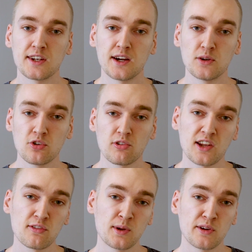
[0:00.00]
in their own
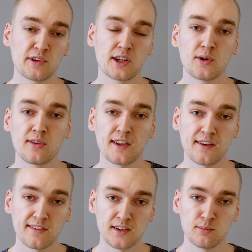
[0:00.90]
judgment of the code's
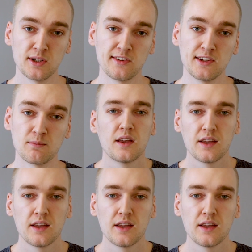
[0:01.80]
understandability.